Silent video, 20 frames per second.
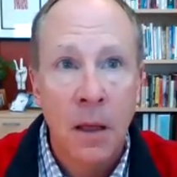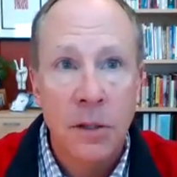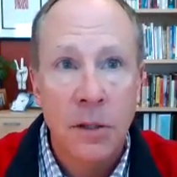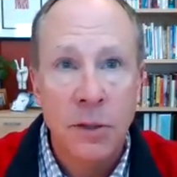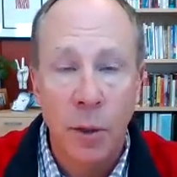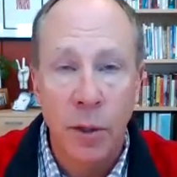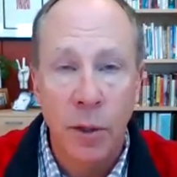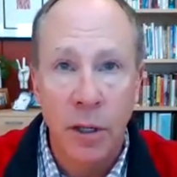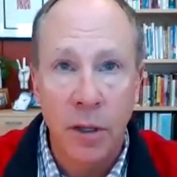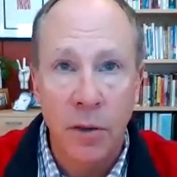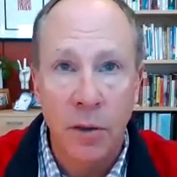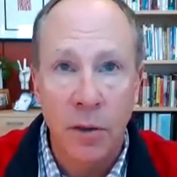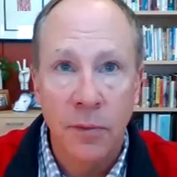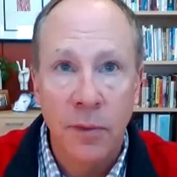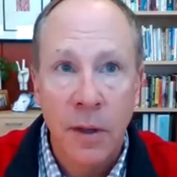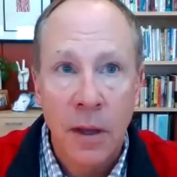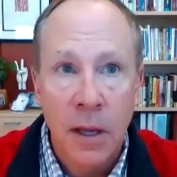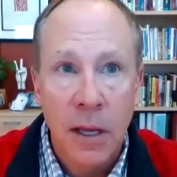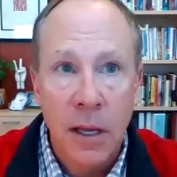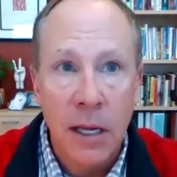sort
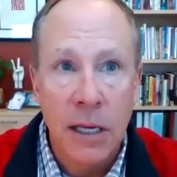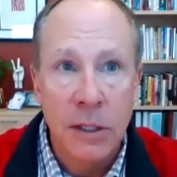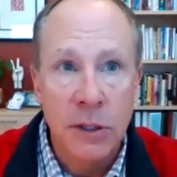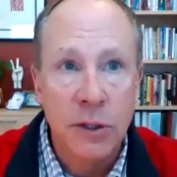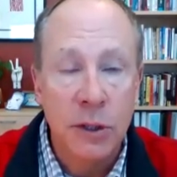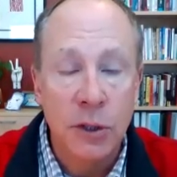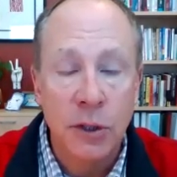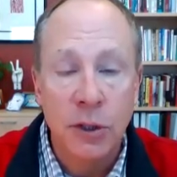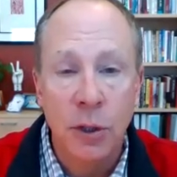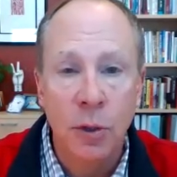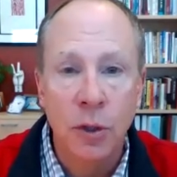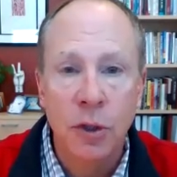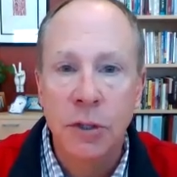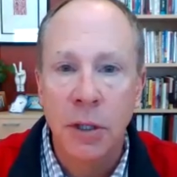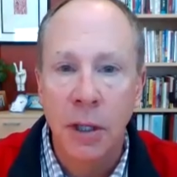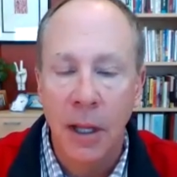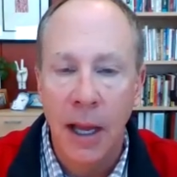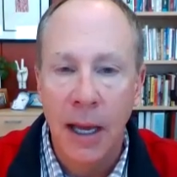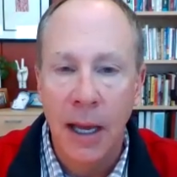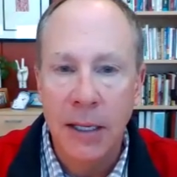of
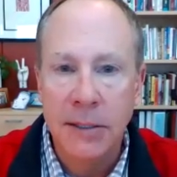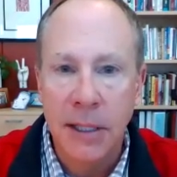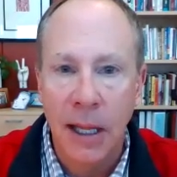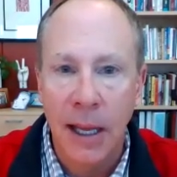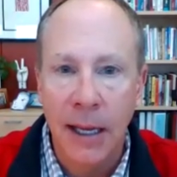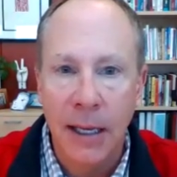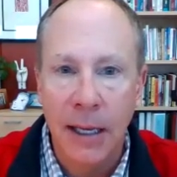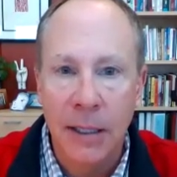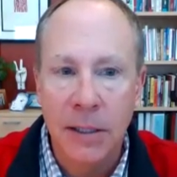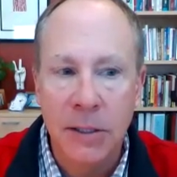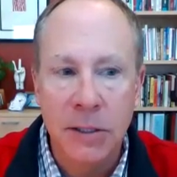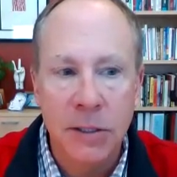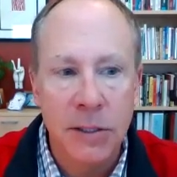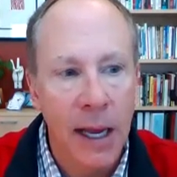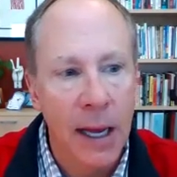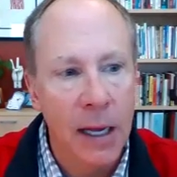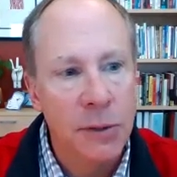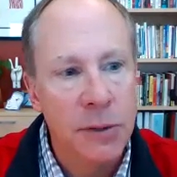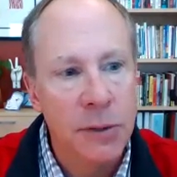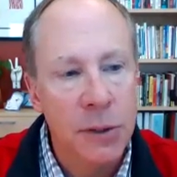institutionalized like it is now.